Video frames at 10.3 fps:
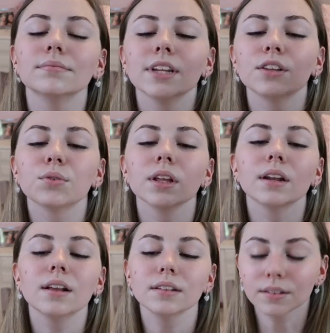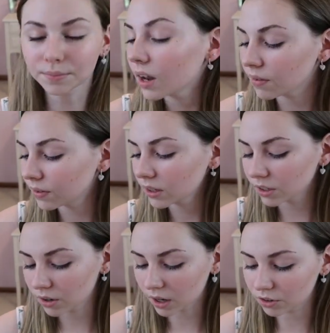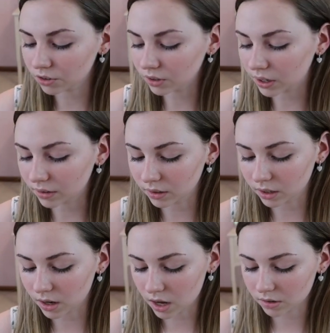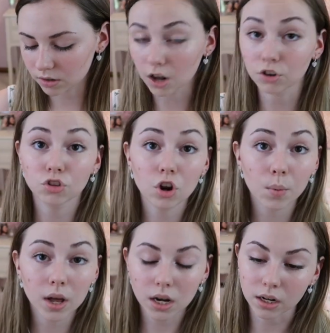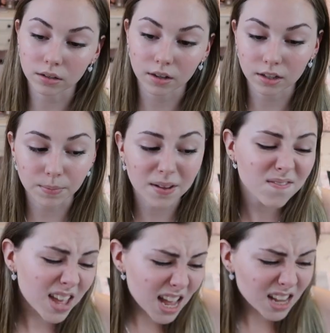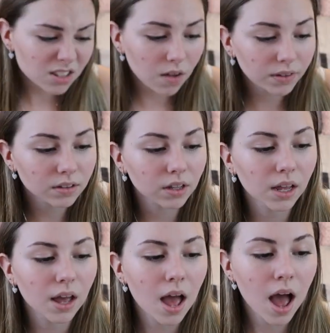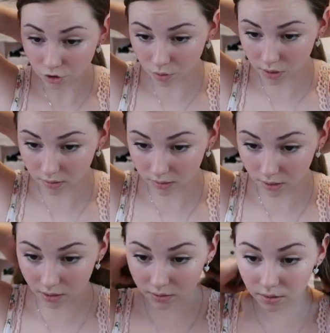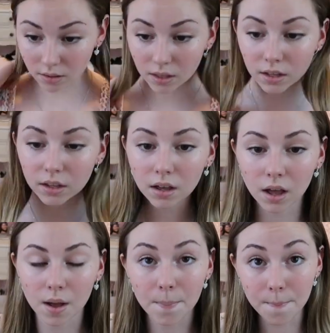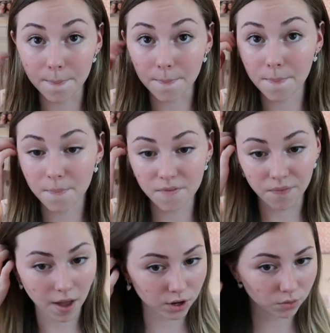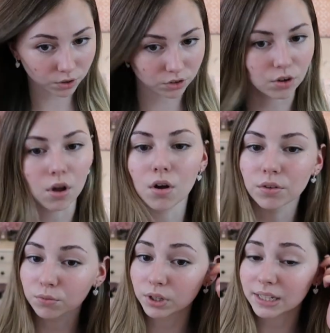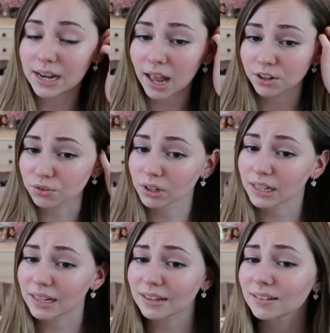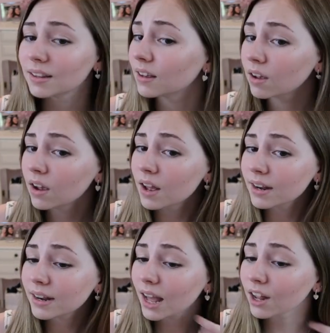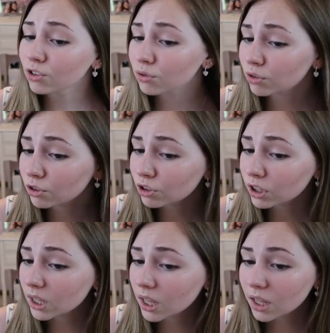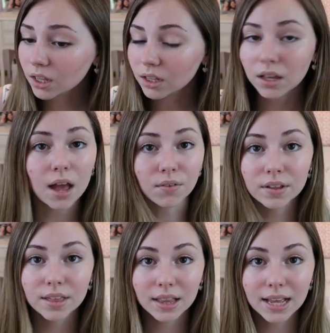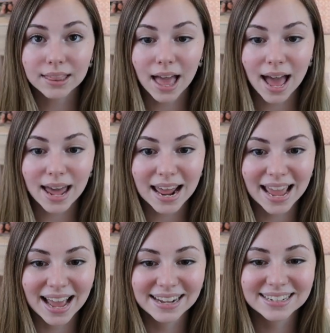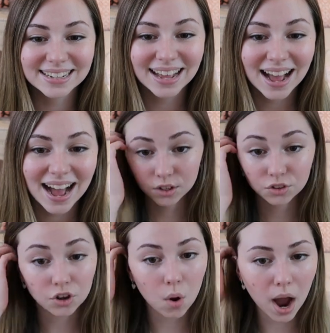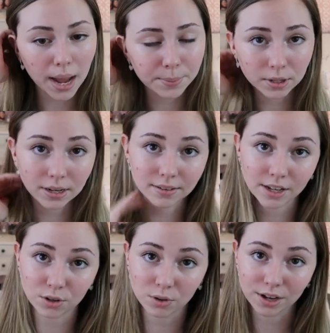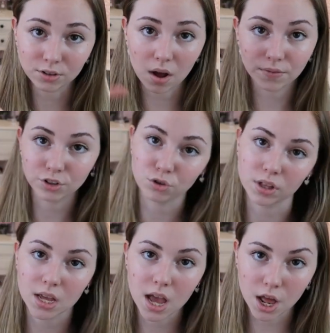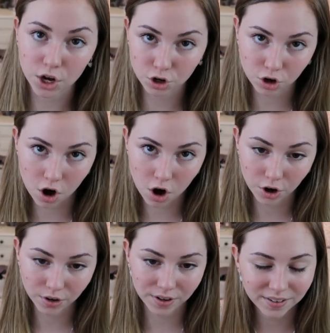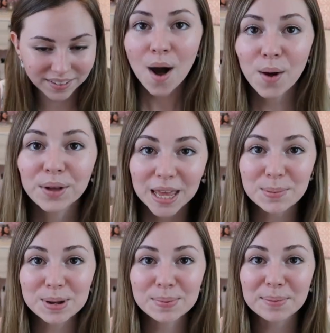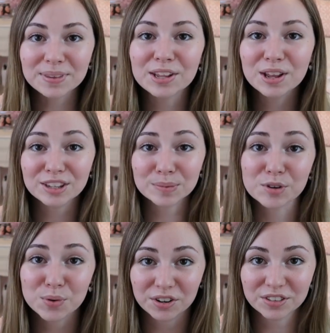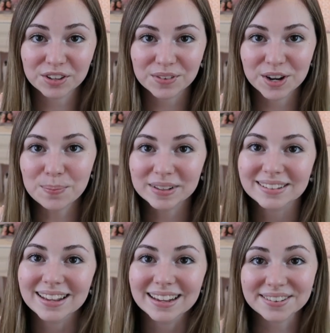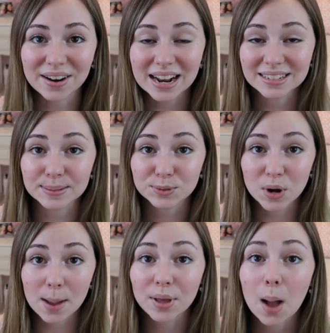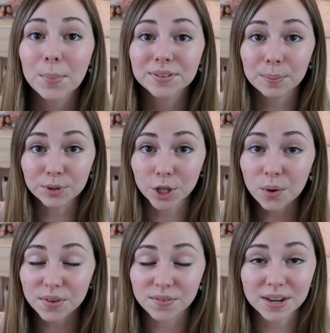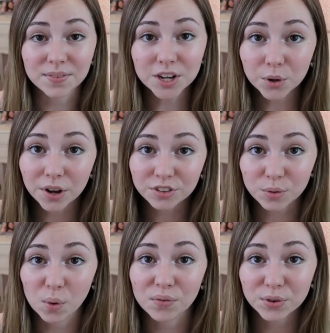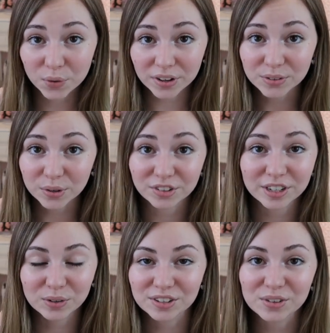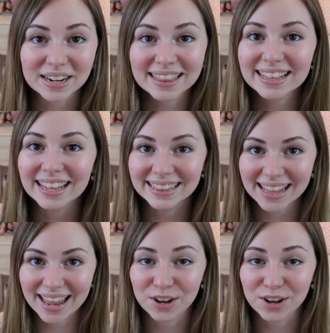It's really nice. I feel like it kind of just like has like a nice touch to it, and it sets my face obviously. So this is the final result. Really nice, really easy, natural looking, everything like that. And so I'm gonna take you guys off into the end card. Okay, beauty babes, thank you guys so much for watching this video. Please like, share, and subscribe. Comment down below if you have any video requests or review requests or sing requests or anything like that,